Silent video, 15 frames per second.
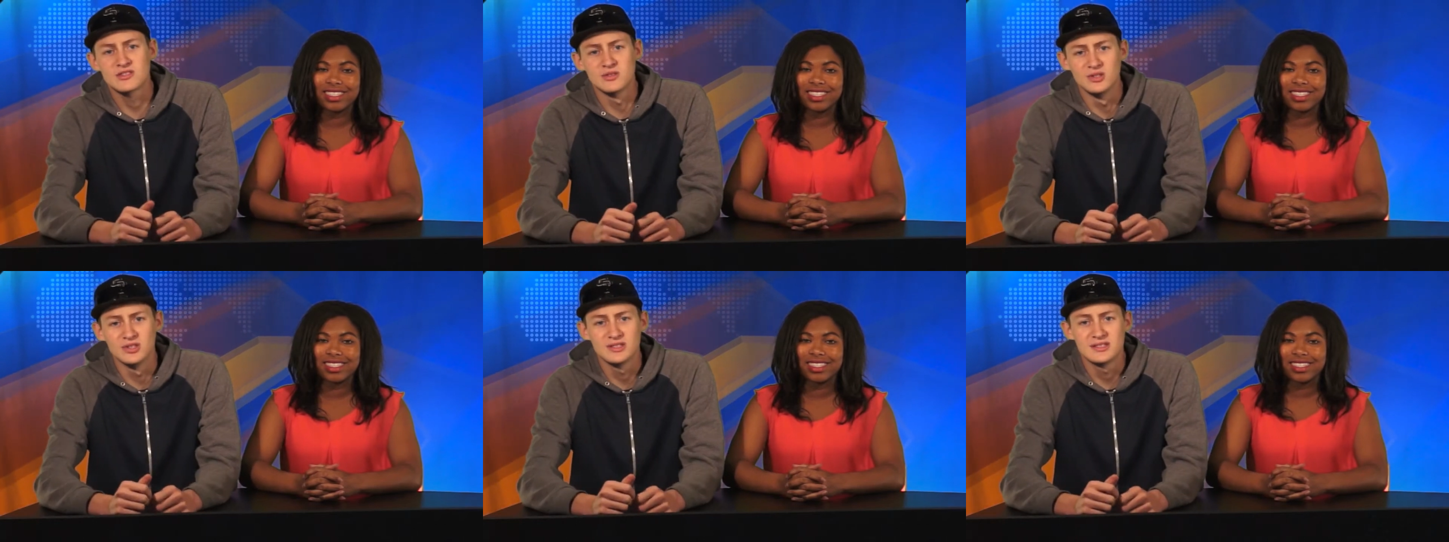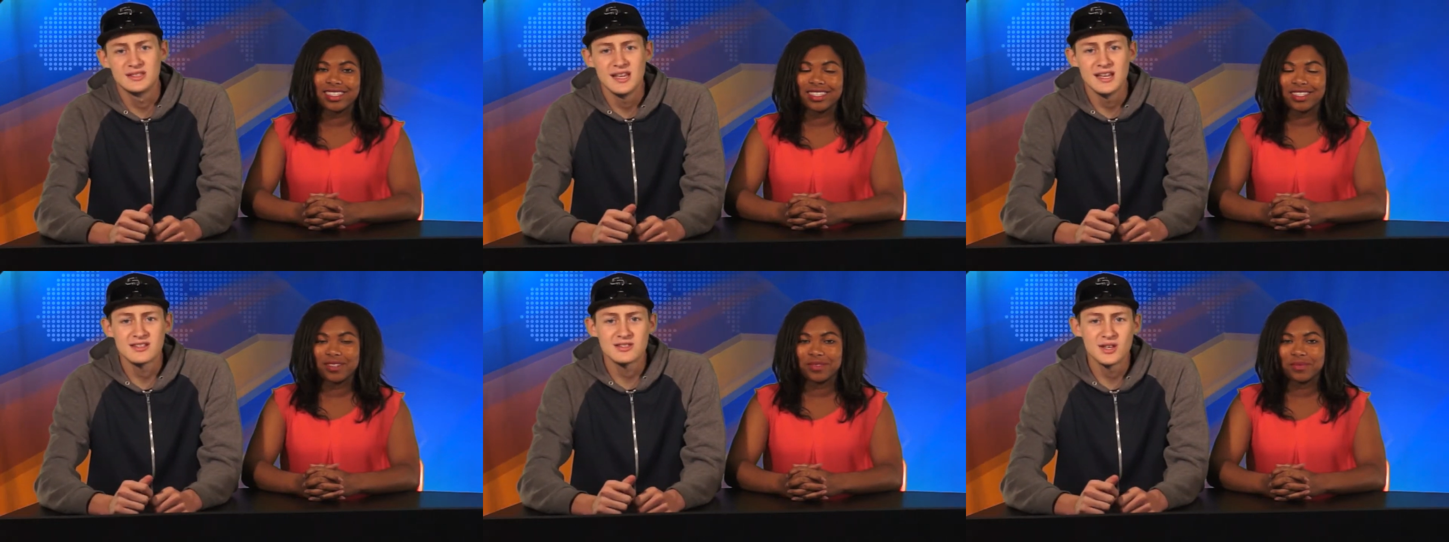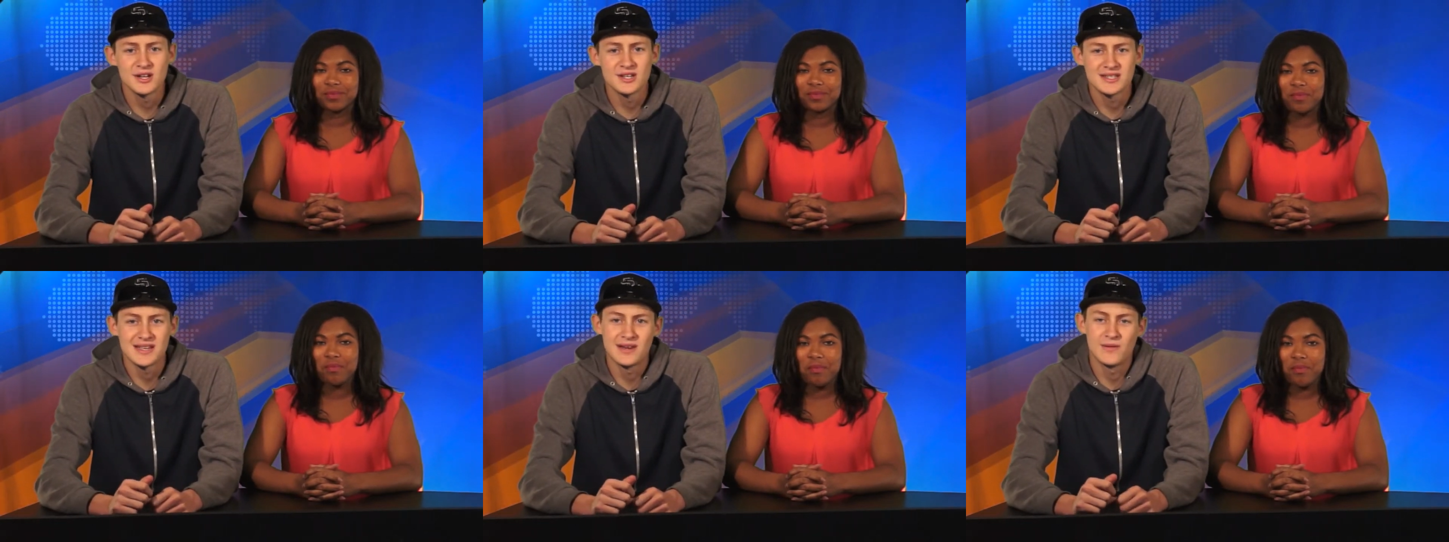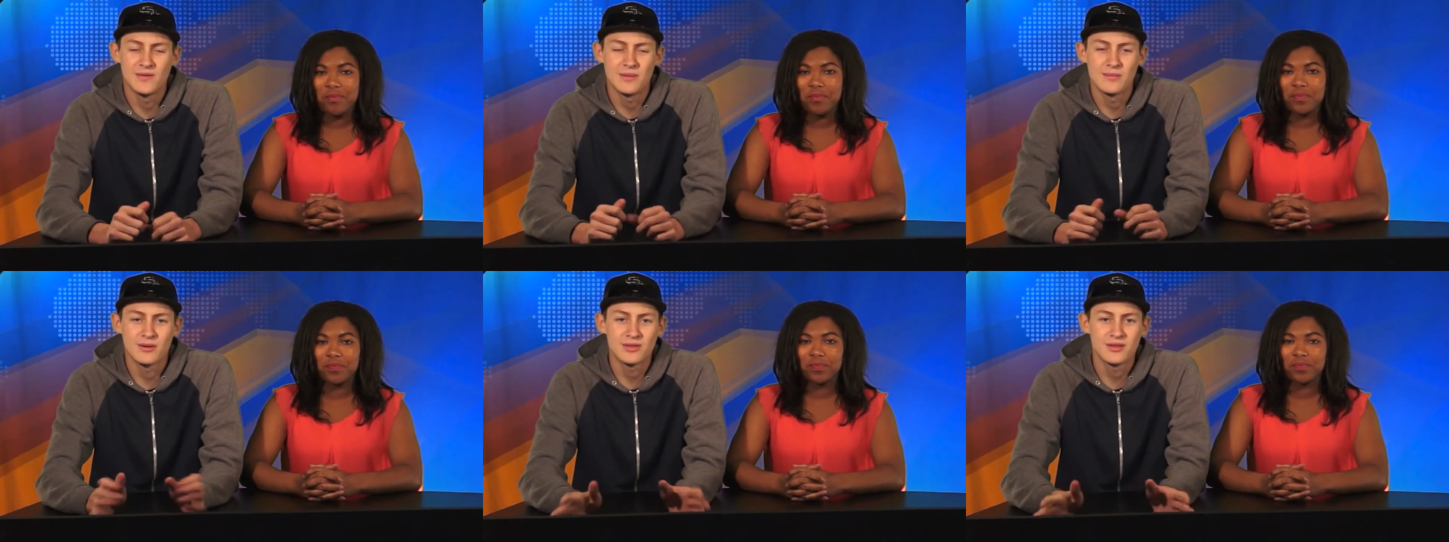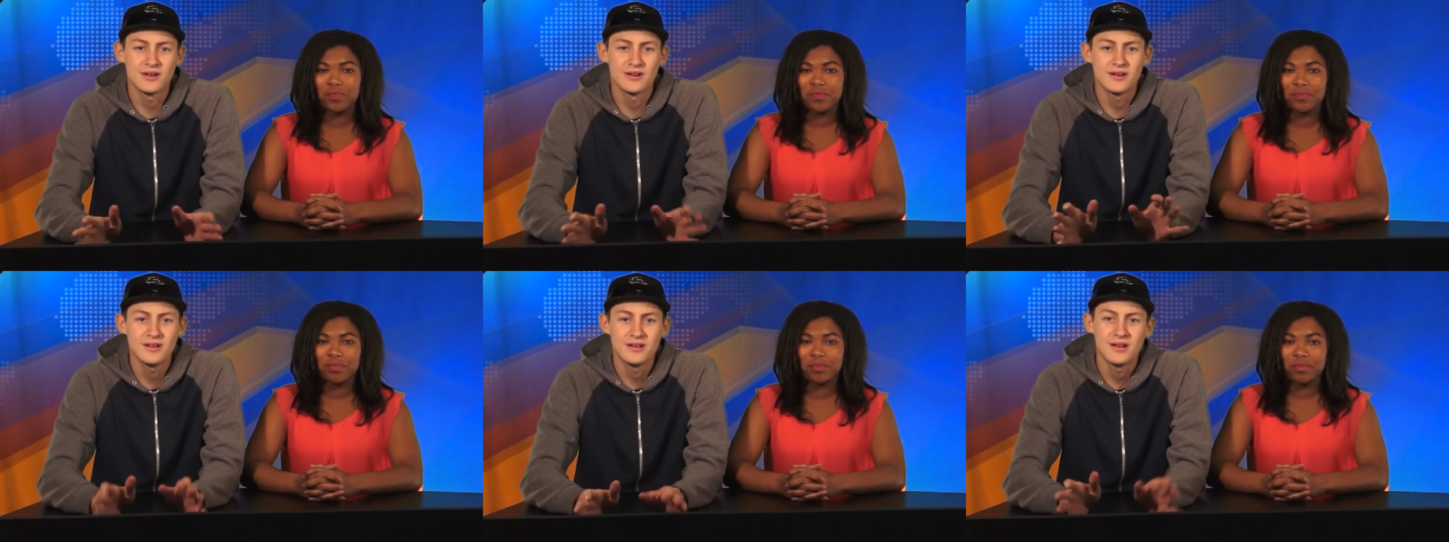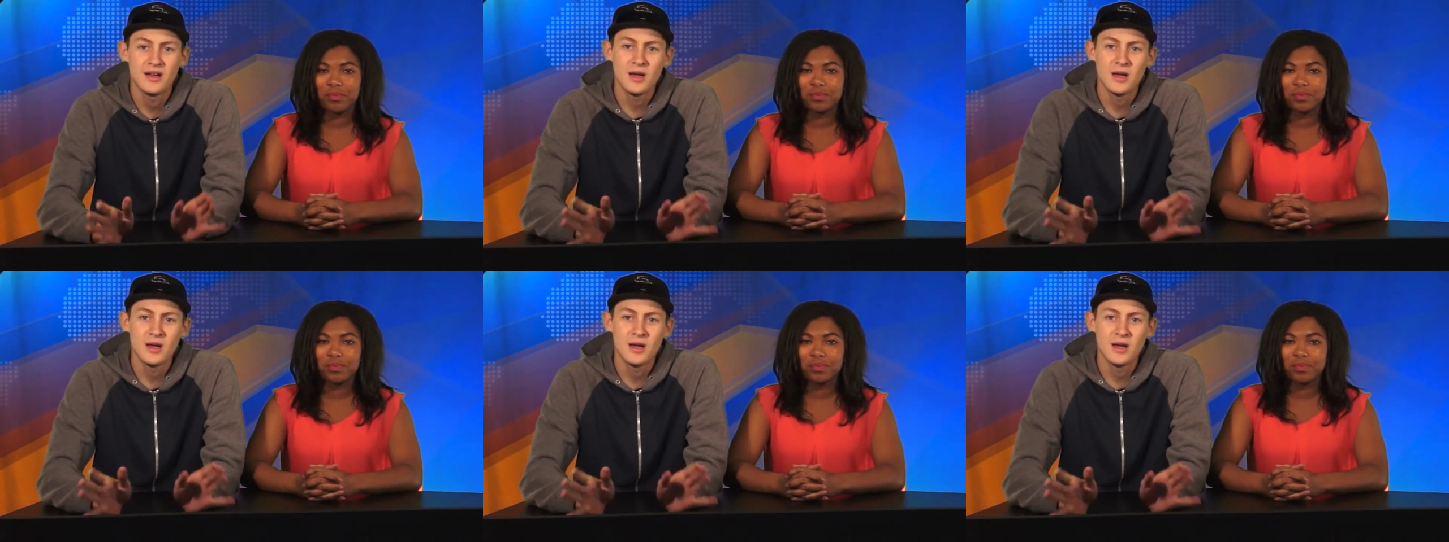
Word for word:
Speaker 1: School. It's Thursday, November 3rd.